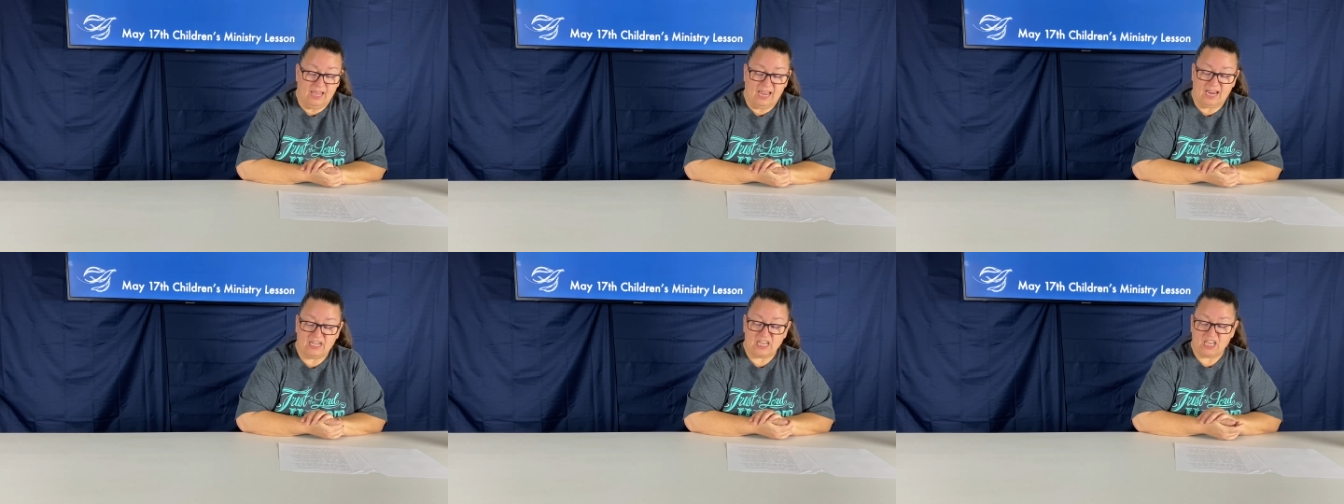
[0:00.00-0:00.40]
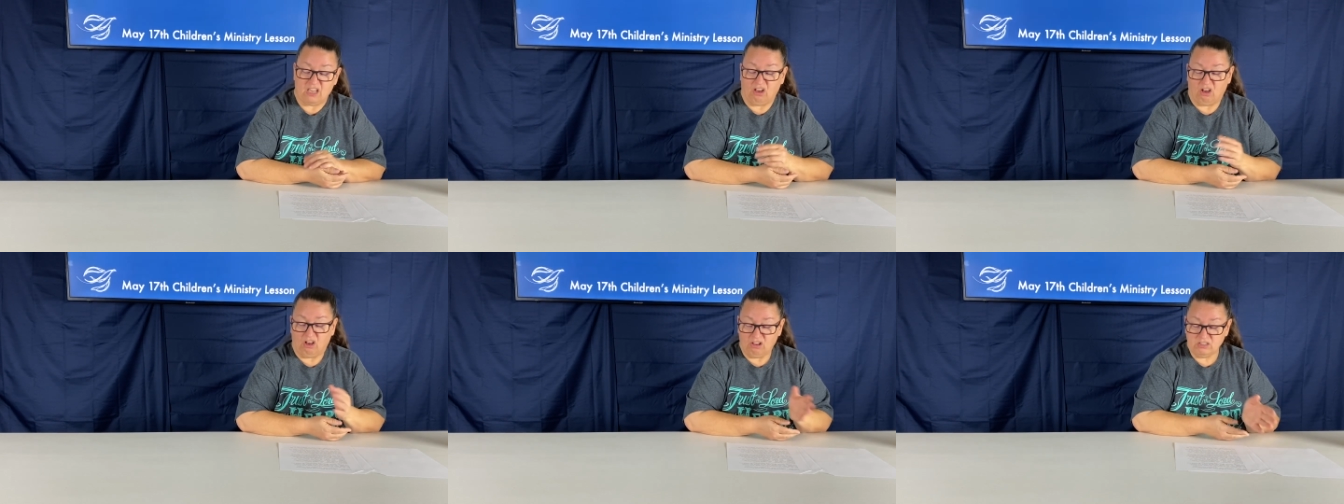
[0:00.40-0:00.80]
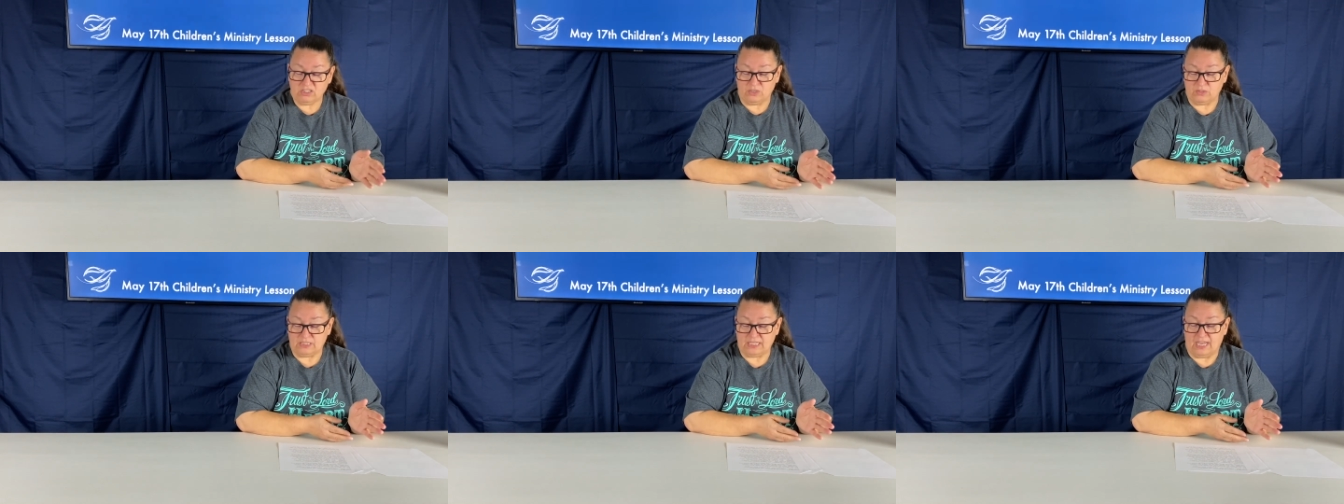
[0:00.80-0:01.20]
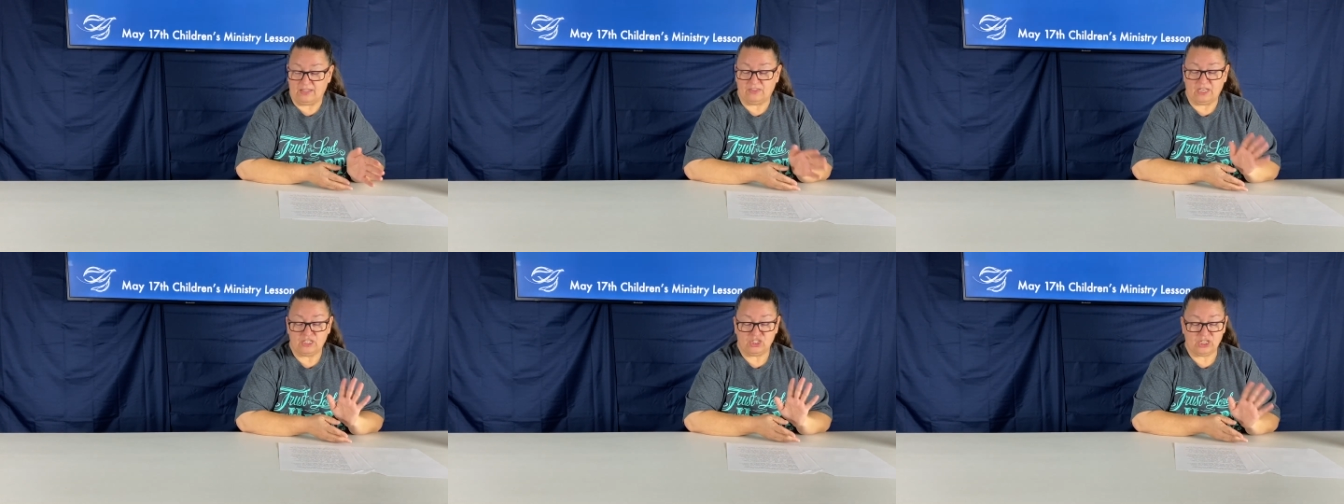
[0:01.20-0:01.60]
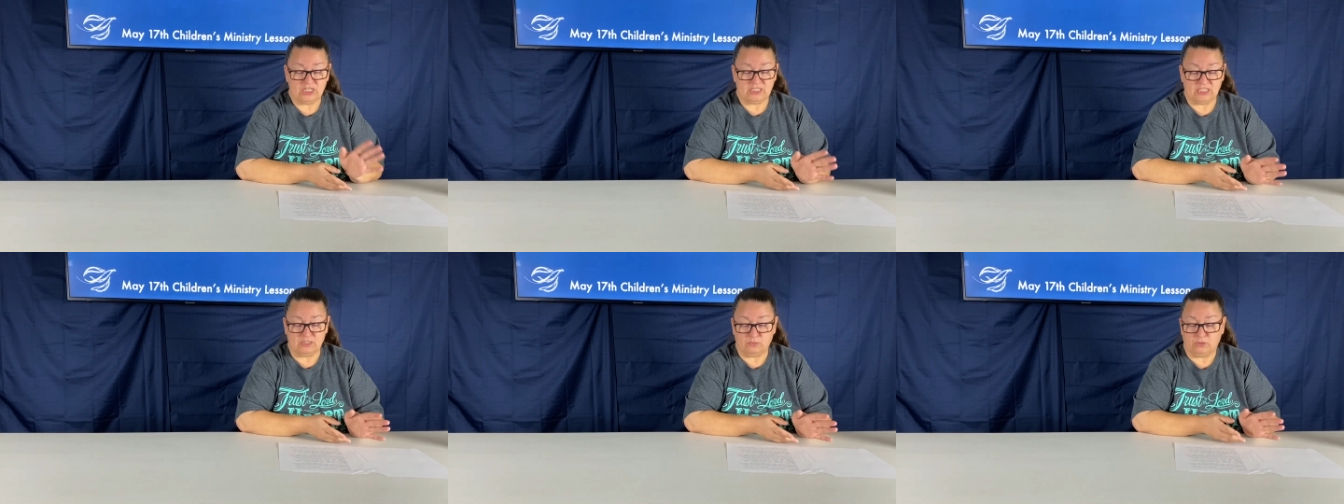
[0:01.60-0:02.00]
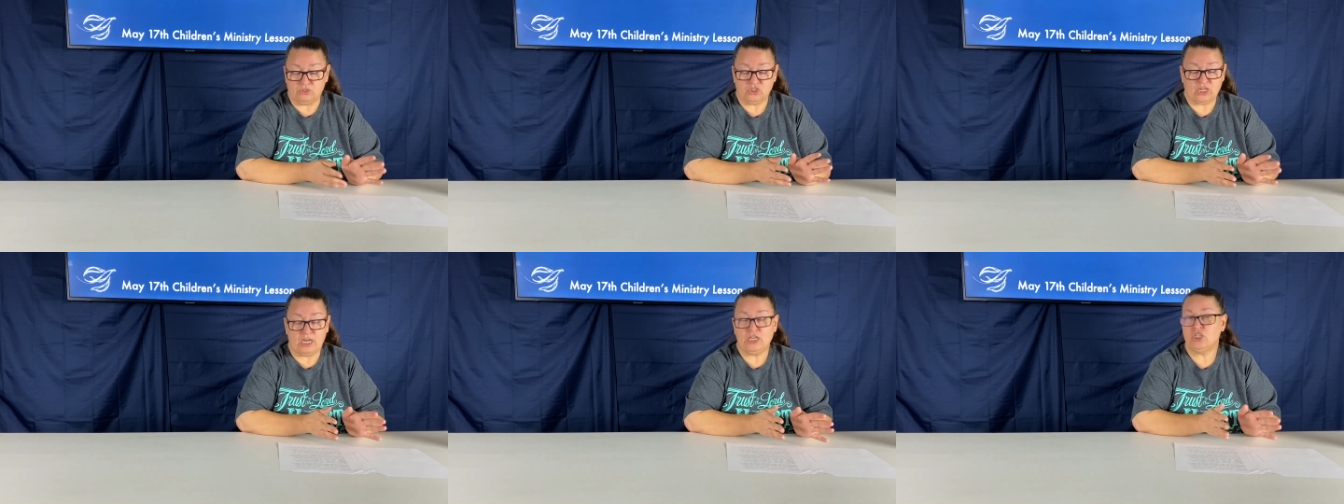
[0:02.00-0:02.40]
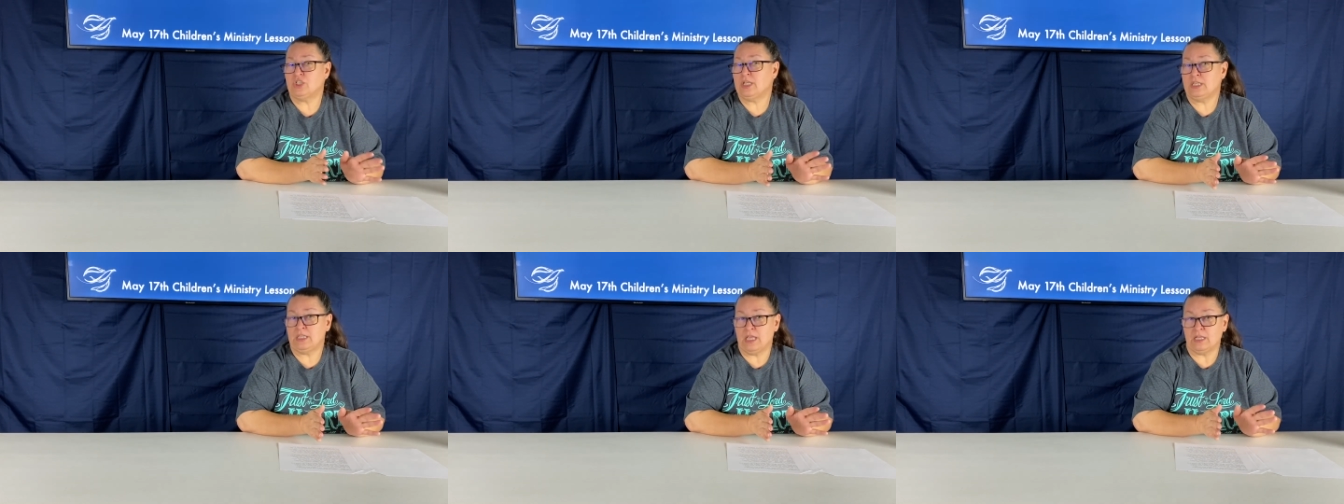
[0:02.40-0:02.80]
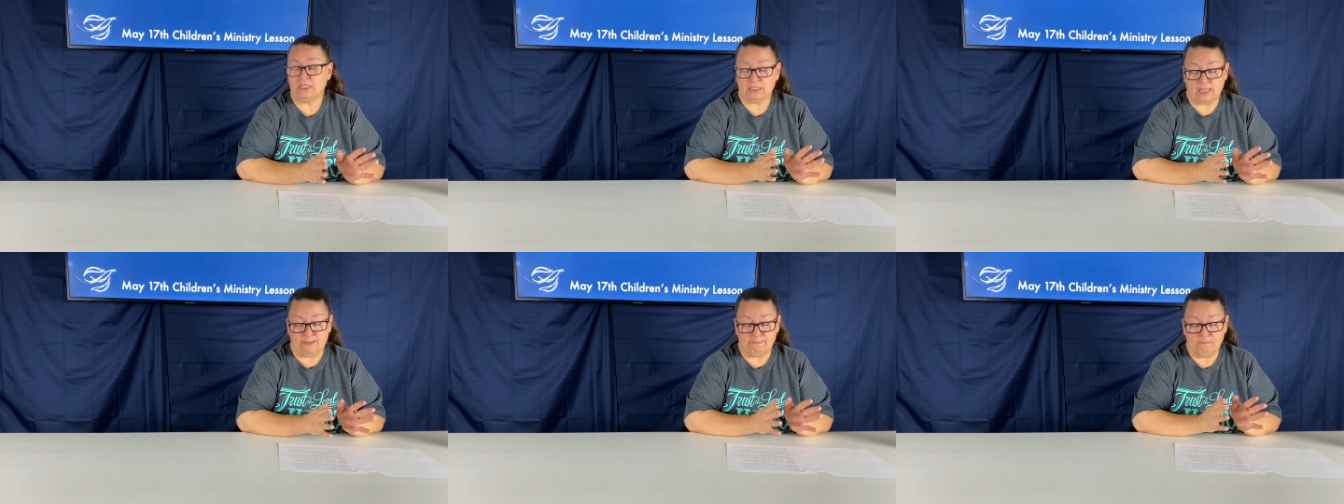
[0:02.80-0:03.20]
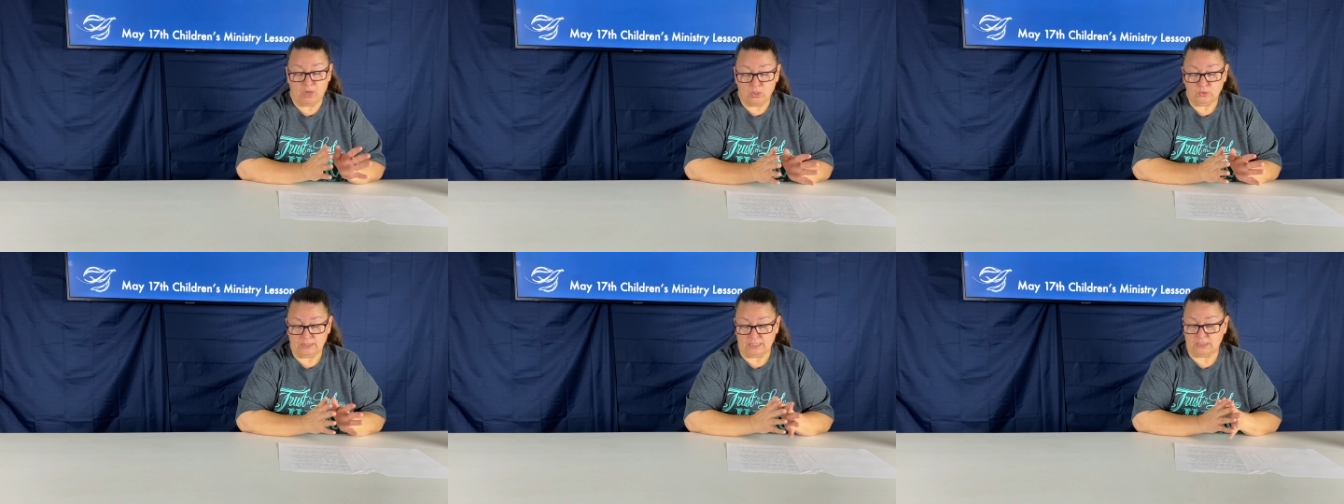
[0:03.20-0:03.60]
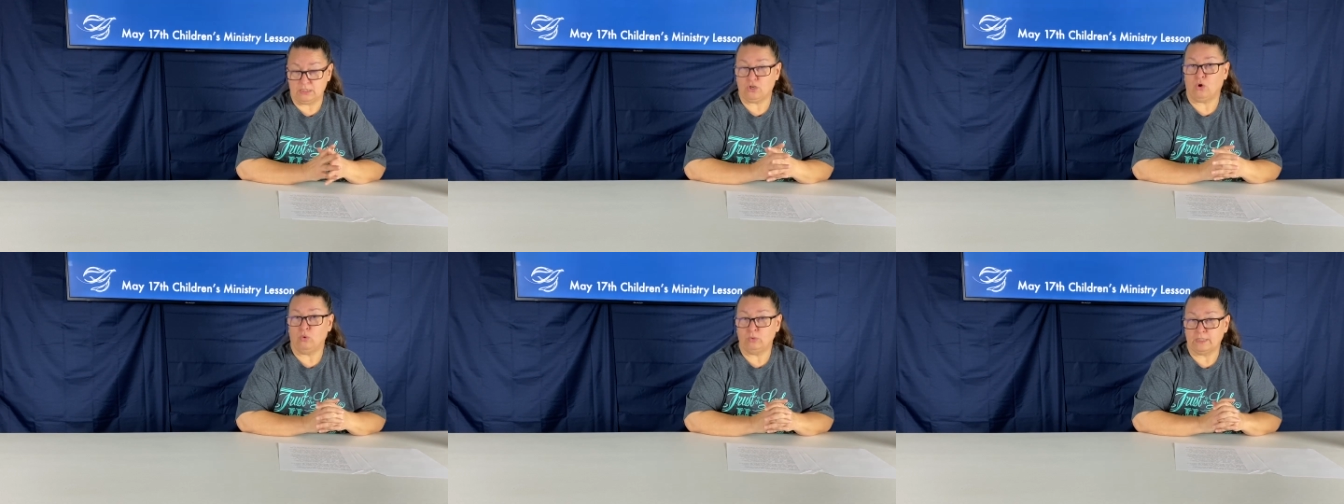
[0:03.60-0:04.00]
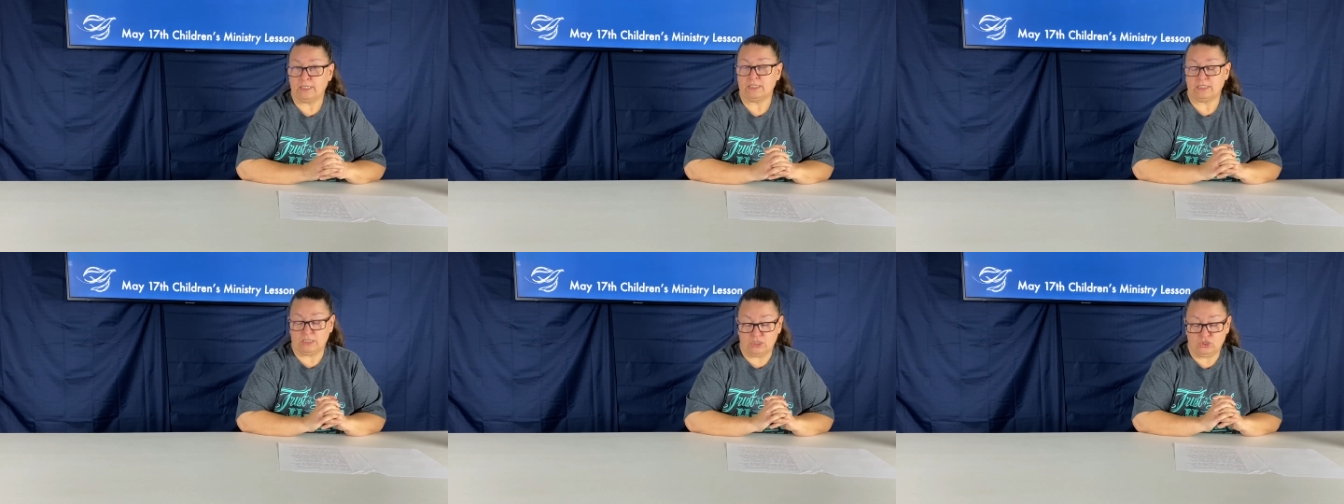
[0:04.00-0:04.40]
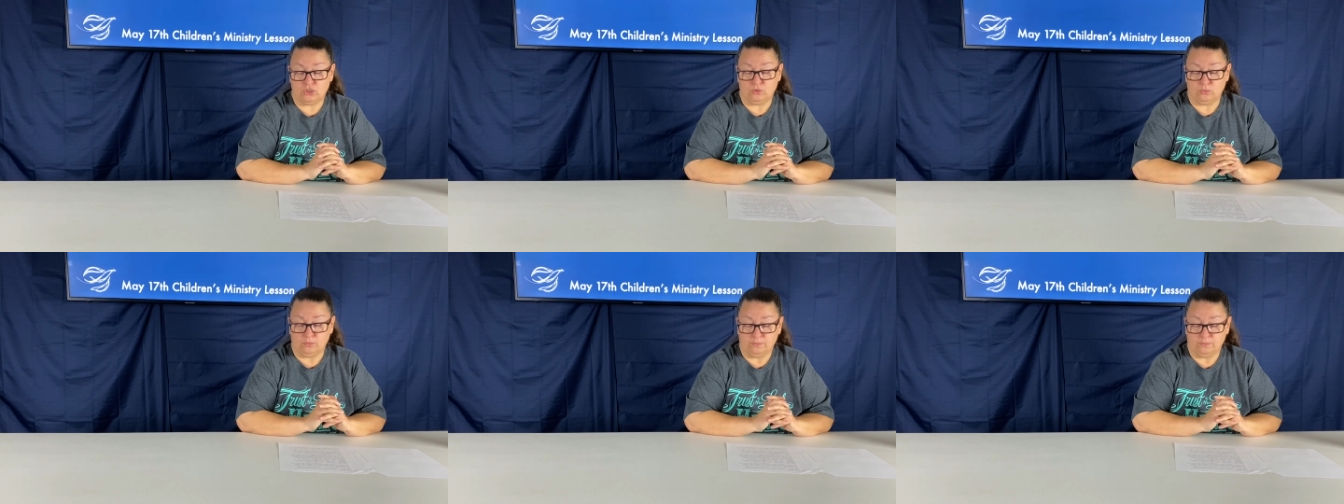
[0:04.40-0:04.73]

And he also said that Jesus will change the things that Moses told us to do.